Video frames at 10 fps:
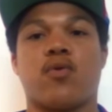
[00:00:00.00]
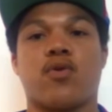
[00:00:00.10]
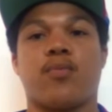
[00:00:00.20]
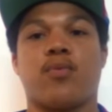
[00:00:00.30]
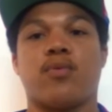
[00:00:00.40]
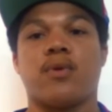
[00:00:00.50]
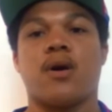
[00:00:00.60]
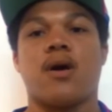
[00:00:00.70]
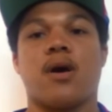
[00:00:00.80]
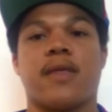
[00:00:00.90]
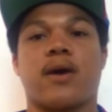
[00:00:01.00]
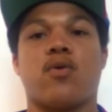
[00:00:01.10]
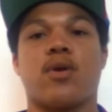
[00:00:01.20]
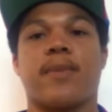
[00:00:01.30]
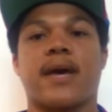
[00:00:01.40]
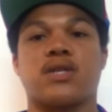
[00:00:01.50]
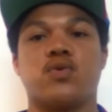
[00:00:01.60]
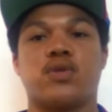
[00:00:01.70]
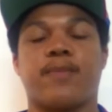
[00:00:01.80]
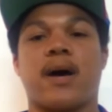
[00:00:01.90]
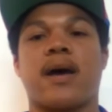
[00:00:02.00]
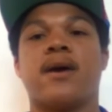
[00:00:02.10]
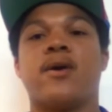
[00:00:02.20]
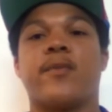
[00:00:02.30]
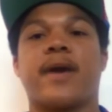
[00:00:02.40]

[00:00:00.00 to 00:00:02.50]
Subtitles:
cornerback 2 spot.